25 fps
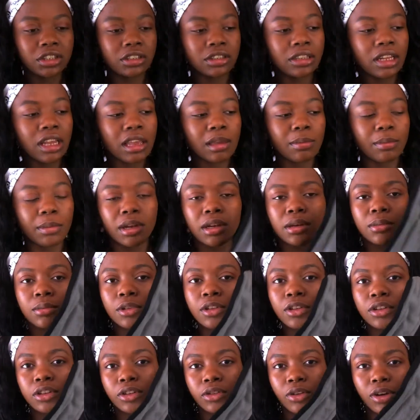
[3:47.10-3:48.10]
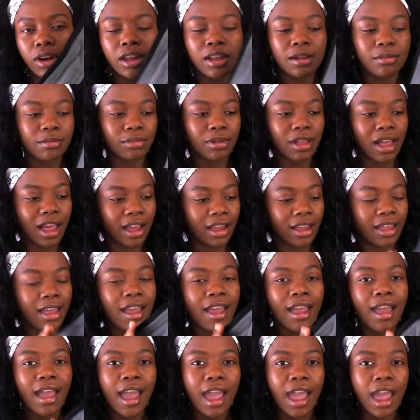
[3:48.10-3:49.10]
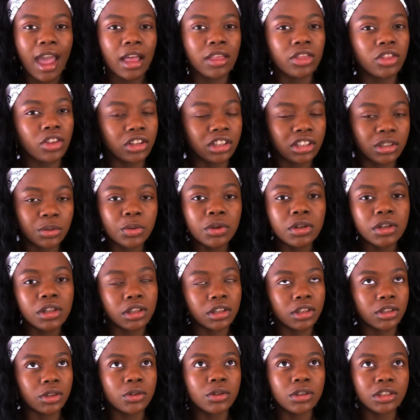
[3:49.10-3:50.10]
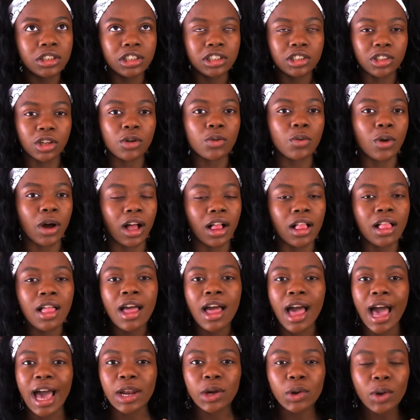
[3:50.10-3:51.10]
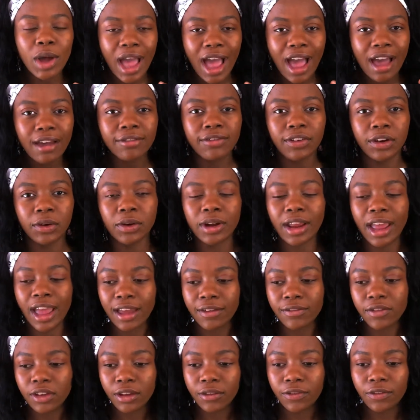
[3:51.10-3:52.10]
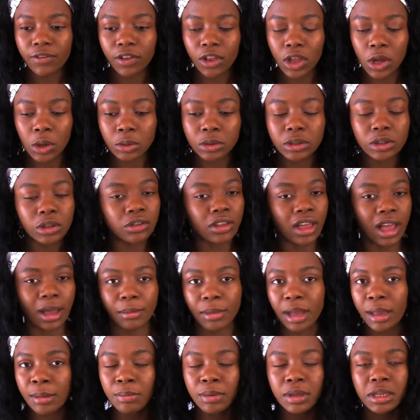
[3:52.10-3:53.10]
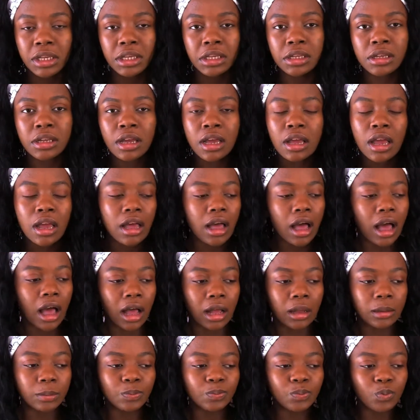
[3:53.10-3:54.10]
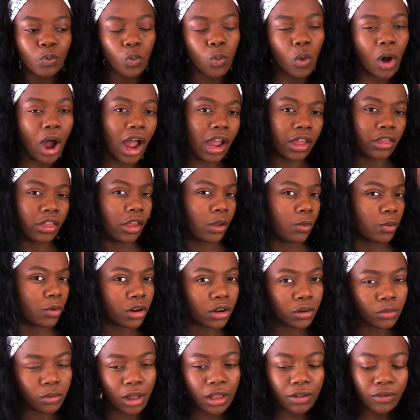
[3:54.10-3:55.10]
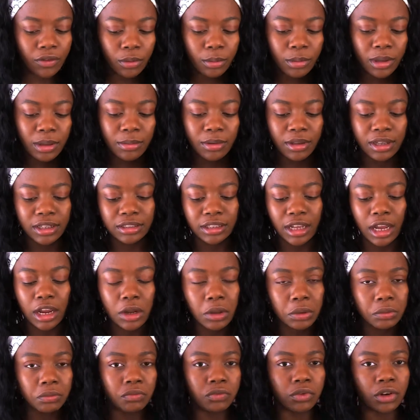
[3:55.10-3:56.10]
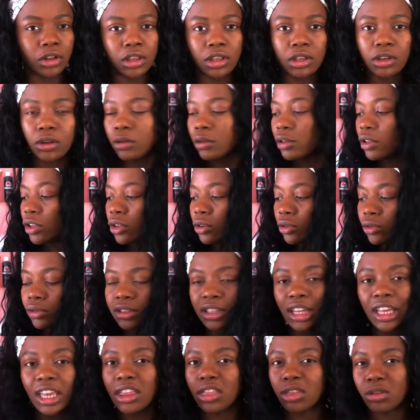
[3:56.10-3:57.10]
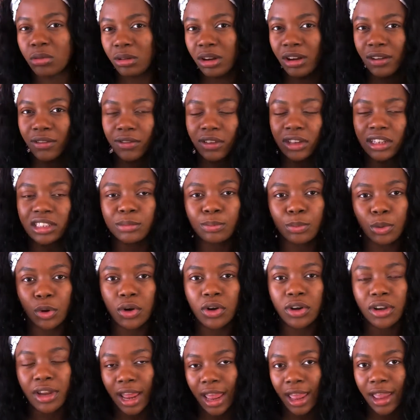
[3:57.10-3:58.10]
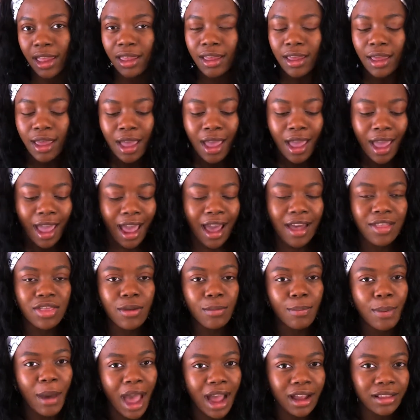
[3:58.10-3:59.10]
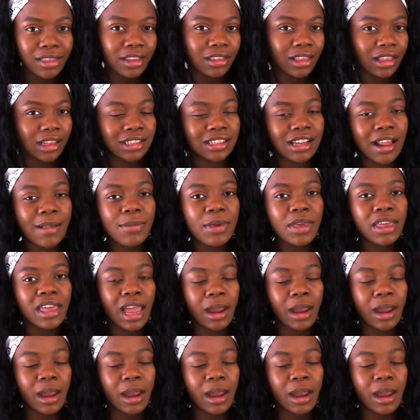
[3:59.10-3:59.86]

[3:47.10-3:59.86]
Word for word: just like minimal gray and black and these work literally so well I don't have very heavy flow so that might be um, why they work well for me because I really only use like three of these per day and the pack that they sent me